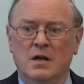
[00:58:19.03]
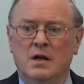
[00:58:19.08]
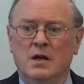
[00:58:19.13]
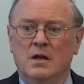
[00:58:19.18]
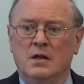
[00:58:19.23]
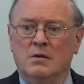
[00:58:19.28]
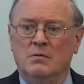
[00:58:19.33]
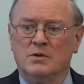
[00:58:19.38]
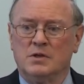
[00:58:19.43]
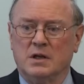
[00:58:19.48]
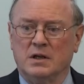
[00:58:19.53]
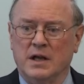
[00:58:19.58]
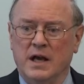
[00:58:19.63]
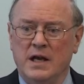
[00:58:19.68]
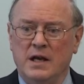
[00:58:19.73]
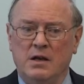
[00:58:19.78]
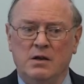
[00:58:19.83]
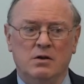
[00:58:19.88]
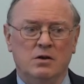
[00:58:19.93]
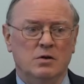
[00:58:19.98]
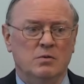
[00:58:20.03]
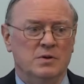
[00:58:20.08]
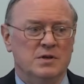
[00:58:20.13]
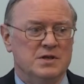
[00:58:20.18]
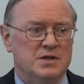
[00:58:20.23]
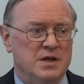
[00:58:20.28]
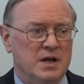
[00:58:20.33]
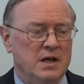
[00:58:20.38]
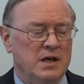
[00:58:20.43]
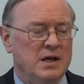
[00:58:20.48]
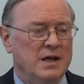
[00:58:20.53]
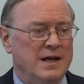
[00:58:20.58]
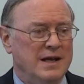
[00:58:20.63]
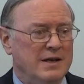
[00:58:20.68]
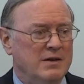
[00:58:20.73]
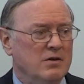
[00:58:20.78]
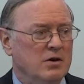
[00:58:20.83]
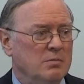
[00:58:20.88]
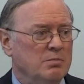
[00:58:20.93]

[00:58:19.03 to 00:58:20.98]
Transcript: There was a lady who was sitting in her